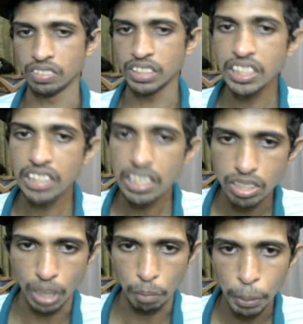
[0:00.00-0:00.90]
These aren't
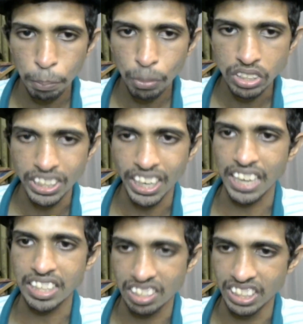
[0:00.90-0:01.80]
just double pawns, they're
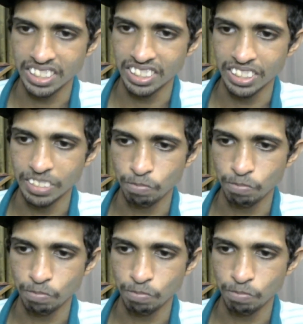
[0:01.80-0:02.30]
isolated,